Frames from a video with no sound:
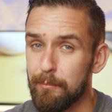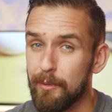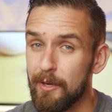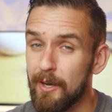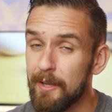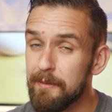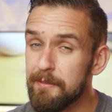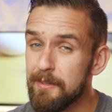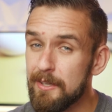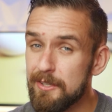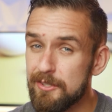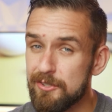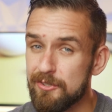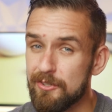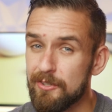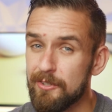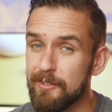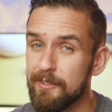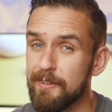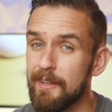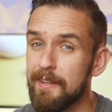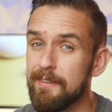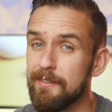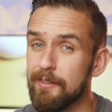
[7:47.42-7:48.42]
But I'm not
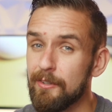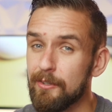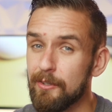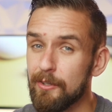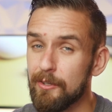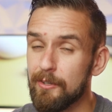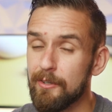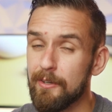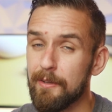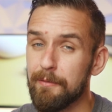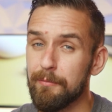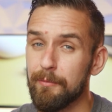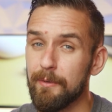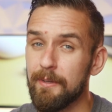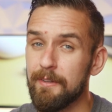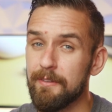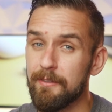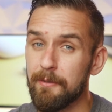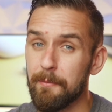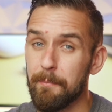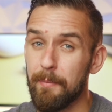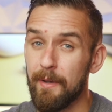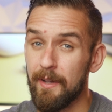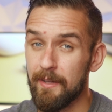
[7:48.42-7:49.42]
sure that's a good enough
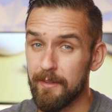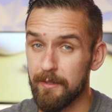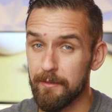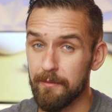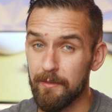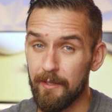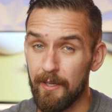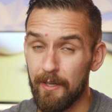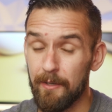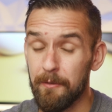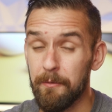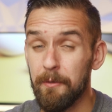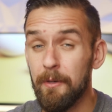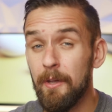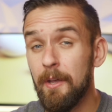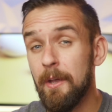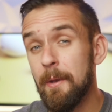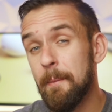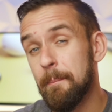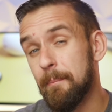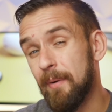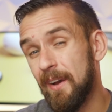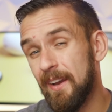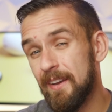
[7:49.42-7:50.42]
reason to buy them now.
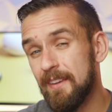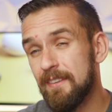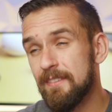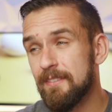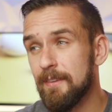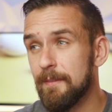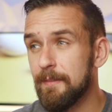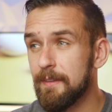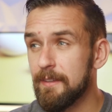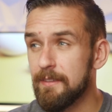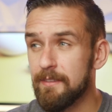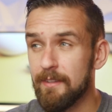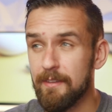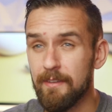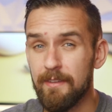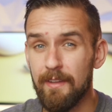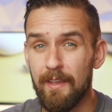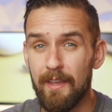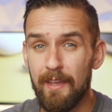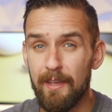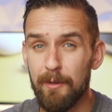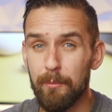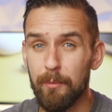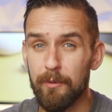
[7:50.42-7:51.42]
Buying something
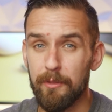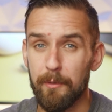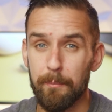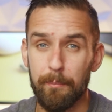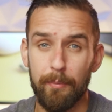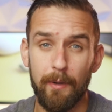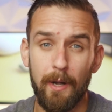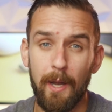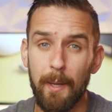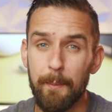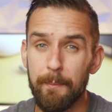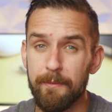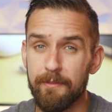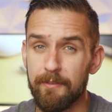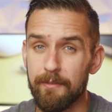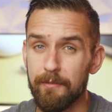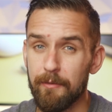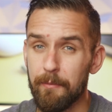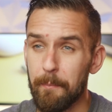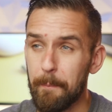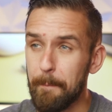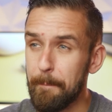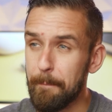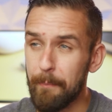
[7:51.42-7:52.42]
today with a promise of
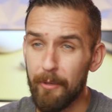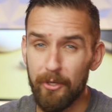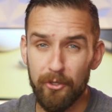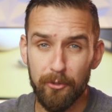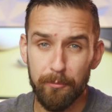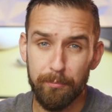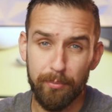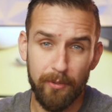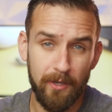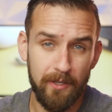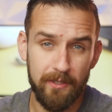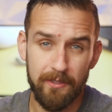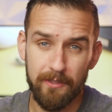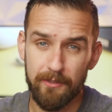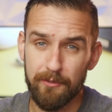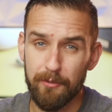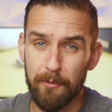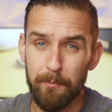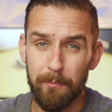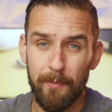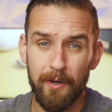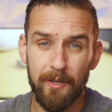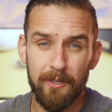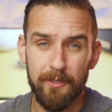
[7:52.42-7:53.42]
a better product
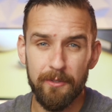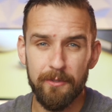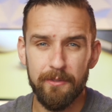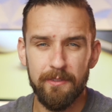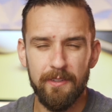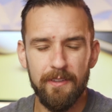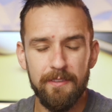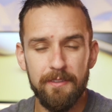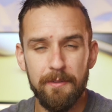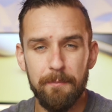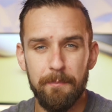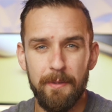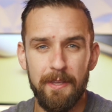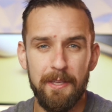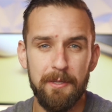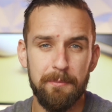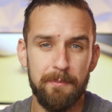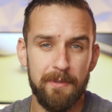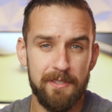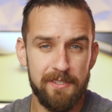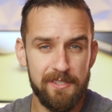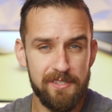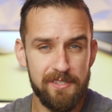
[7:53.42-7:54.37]
tomorrow doesn't make much